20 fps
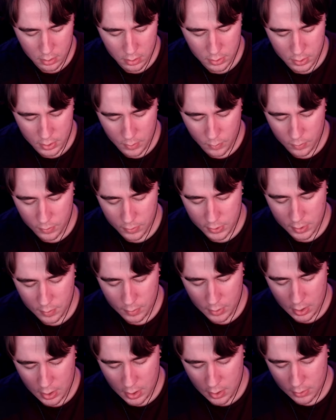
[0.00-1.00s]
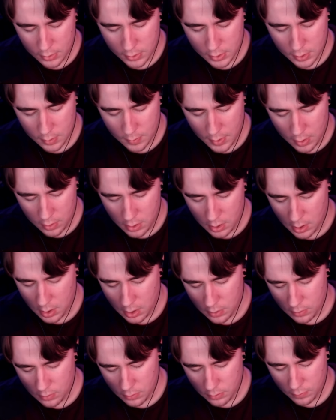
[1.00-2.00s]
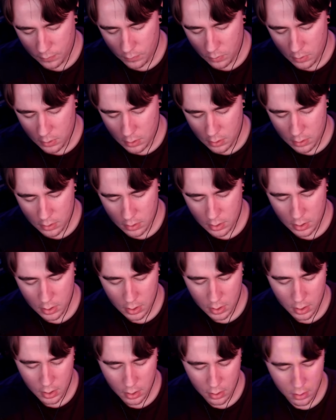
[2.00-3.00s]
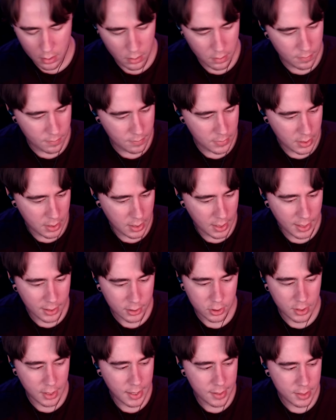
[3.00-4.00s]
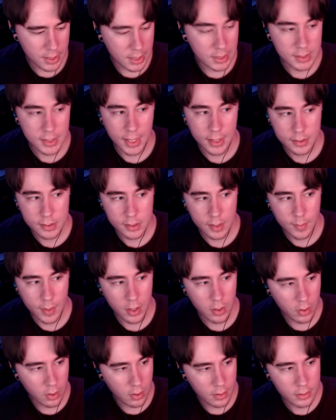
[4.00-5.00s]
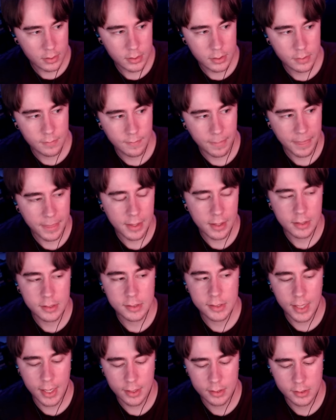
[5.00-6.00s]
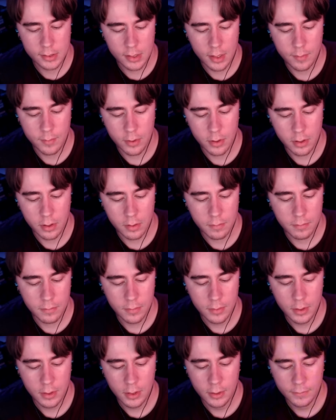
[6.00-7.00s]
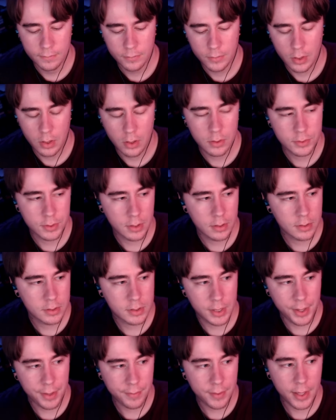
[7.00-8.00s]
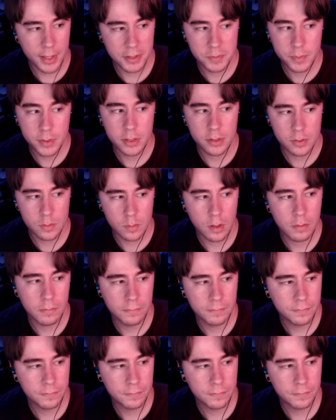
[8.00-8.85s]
somebody else. Somehow he got a hold of one, and it actually had the exact same LRs, the exact same alt arts, and the SP as well.